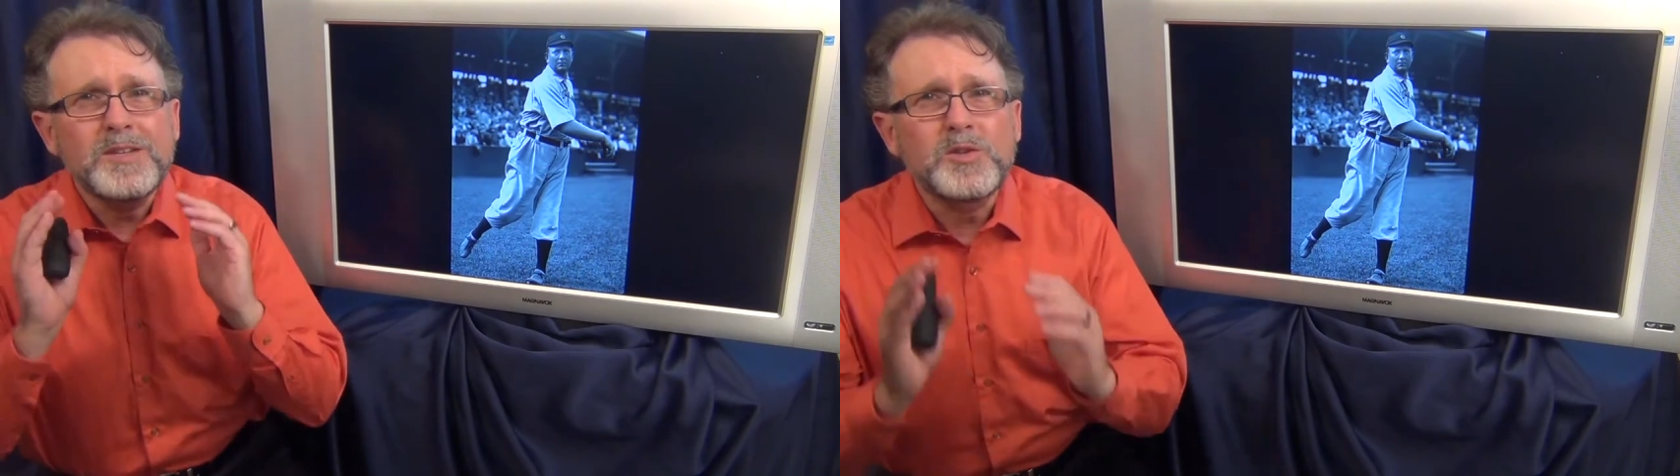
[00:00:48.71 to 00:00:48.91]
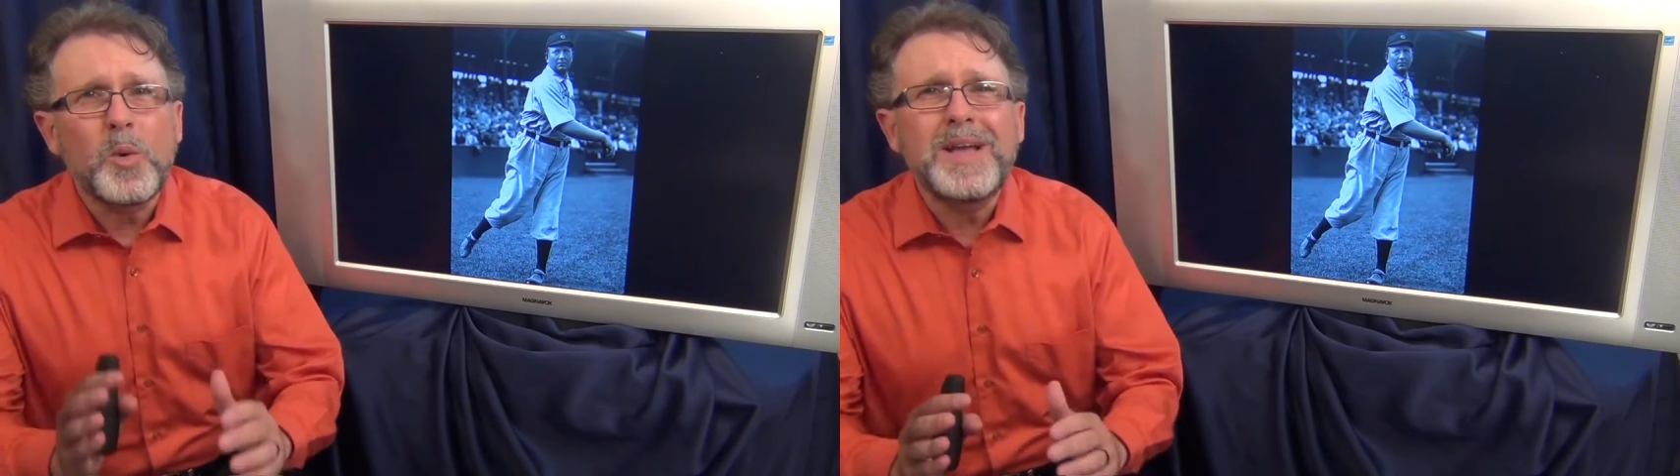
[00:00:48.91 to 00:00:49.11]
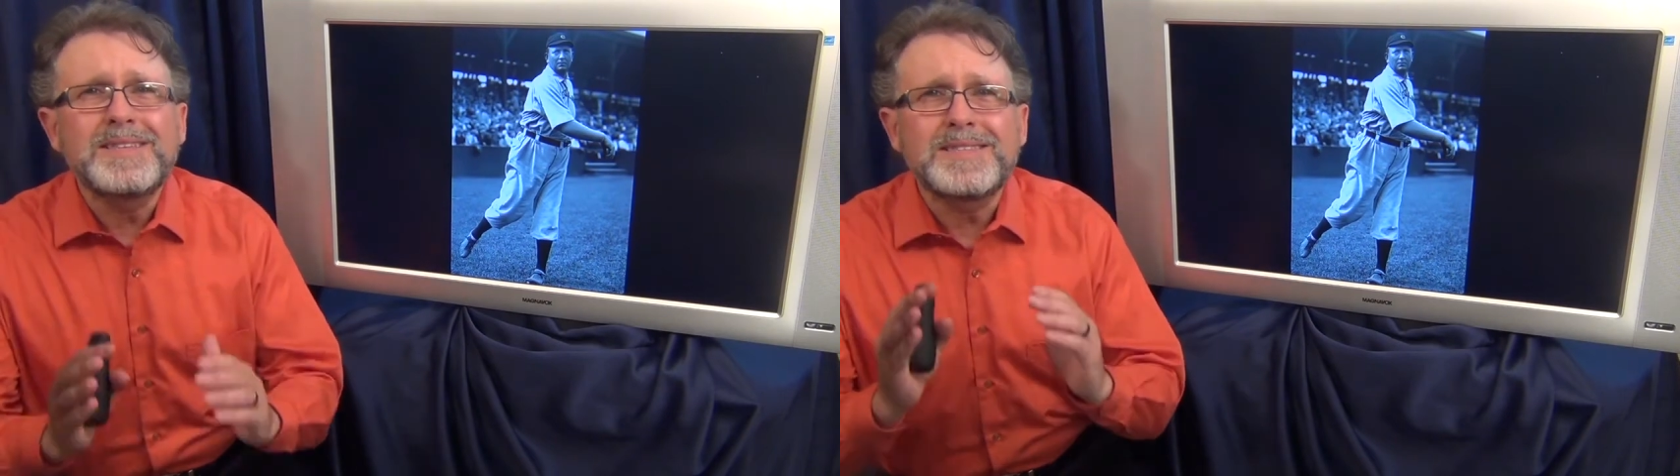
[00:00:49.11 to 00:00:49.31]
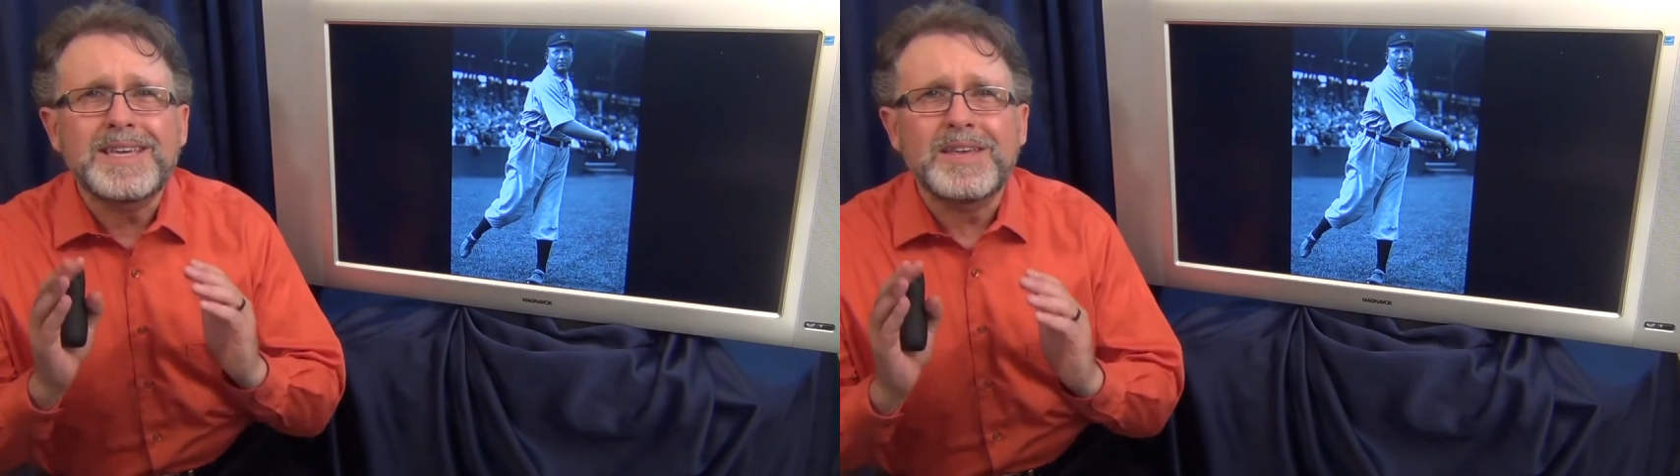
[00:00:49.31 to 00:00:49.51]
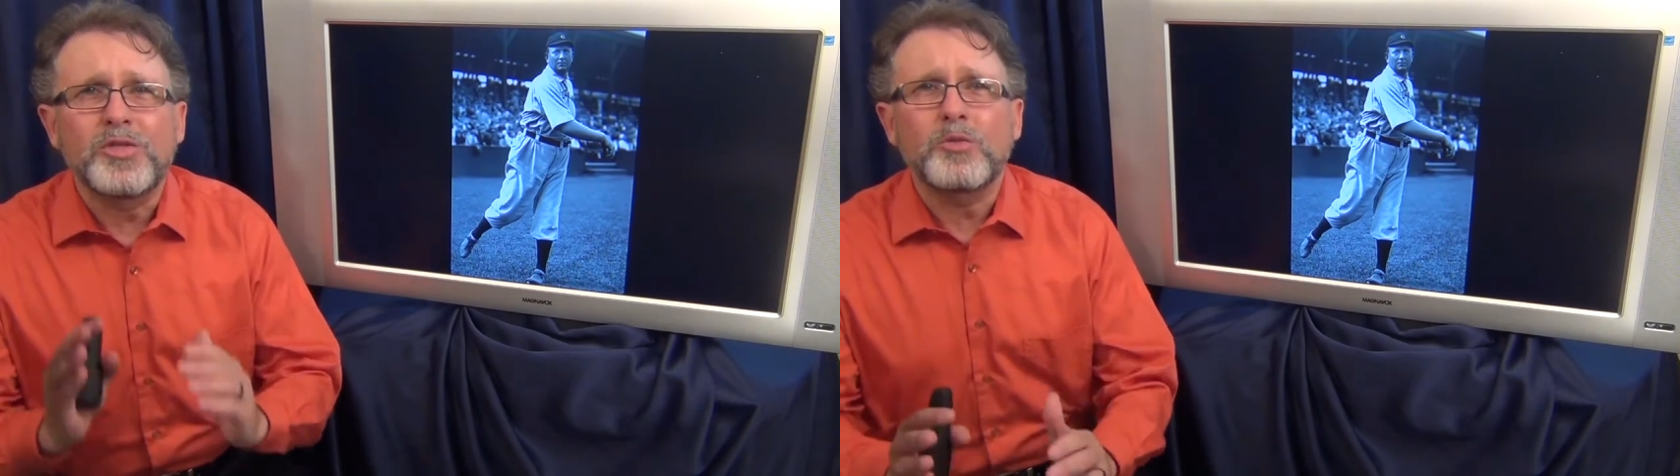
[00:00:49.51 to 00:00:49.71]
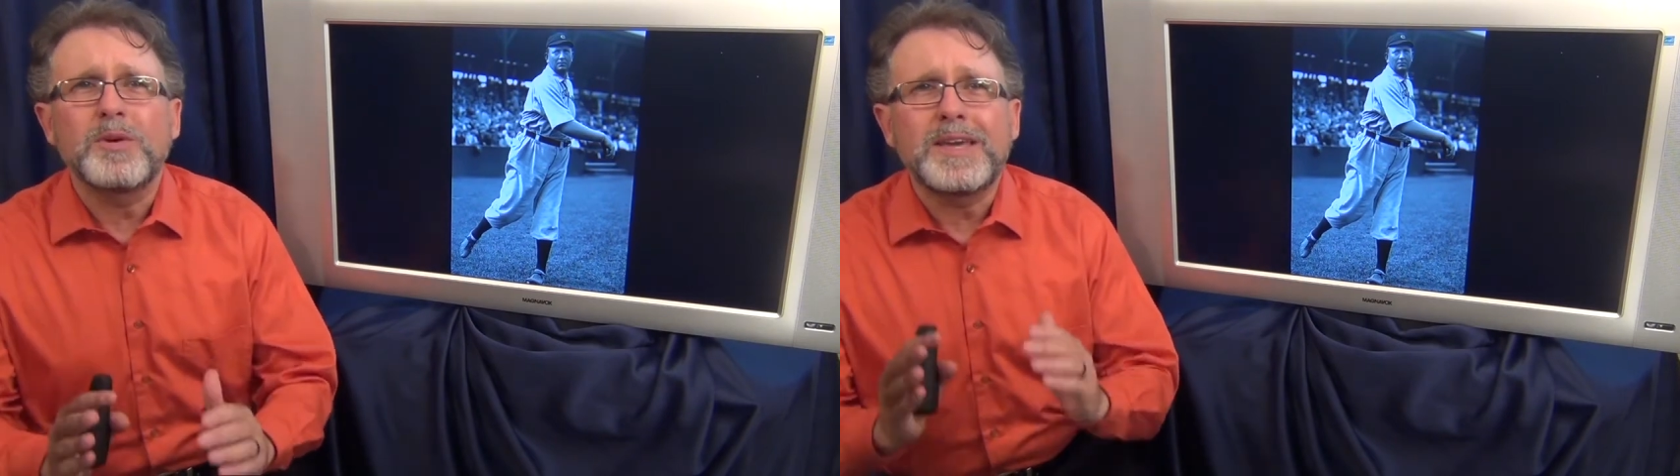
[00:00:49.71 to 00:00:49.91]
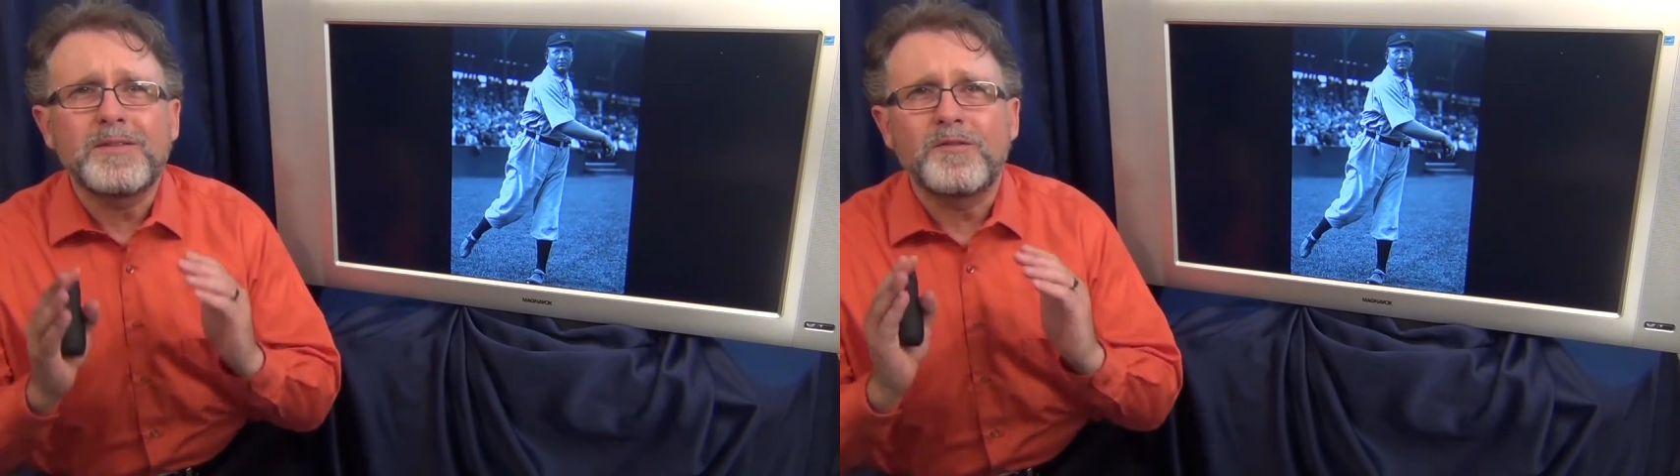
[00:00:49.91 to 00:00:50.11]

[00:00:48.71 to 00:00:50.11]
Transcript: 23